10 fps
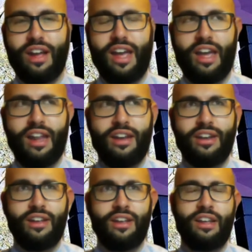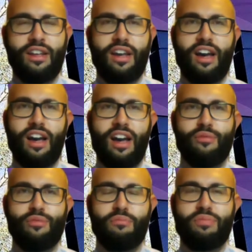and
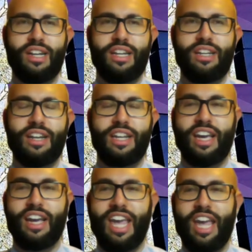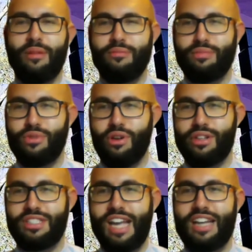um, we played in a game called
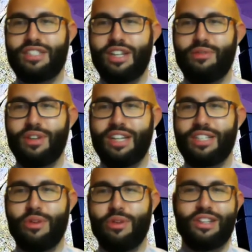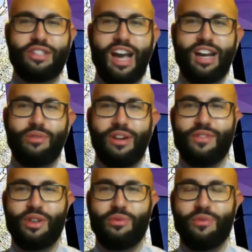Assassin where you had to wear a sock
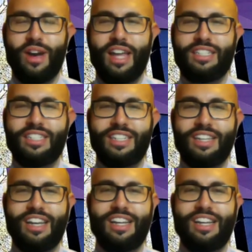wherever you went, and